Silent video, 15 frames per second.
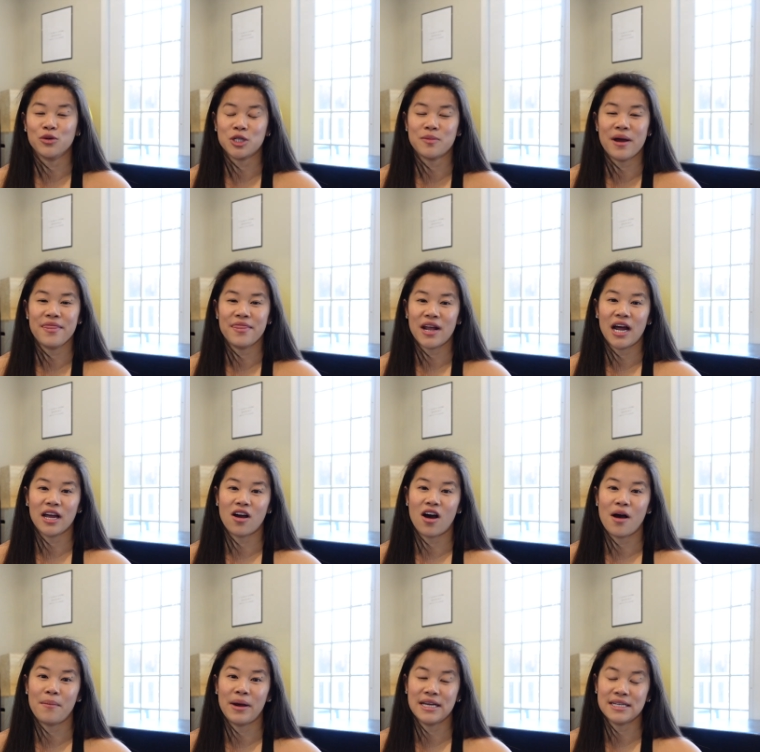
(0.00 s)
which meant that I
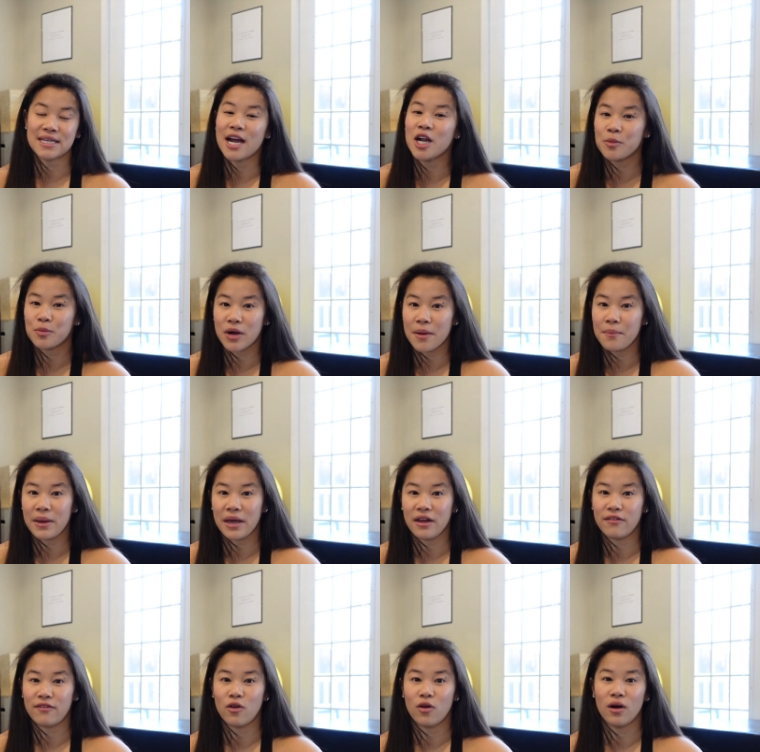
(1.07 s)
got my entire prep
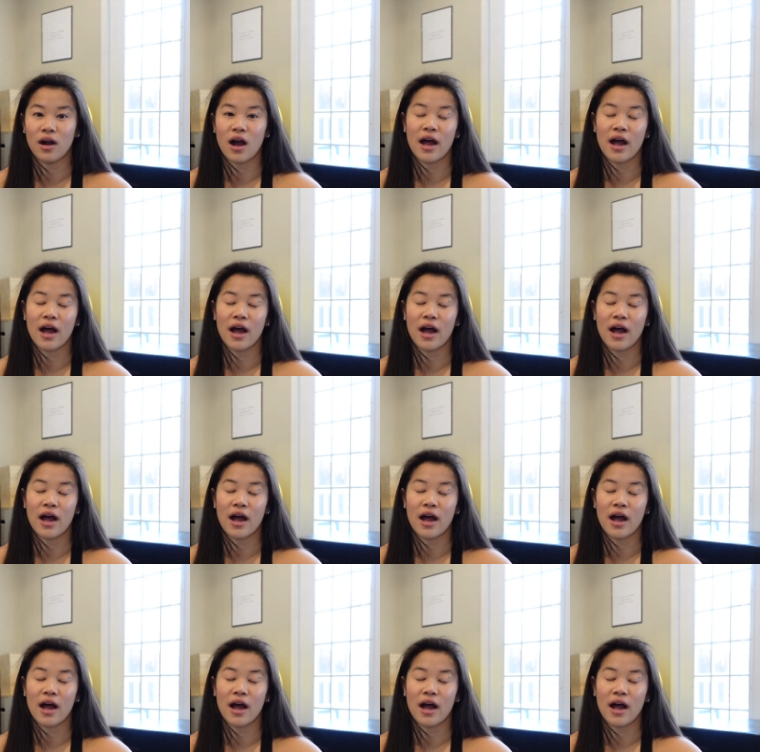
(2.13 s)
paid for.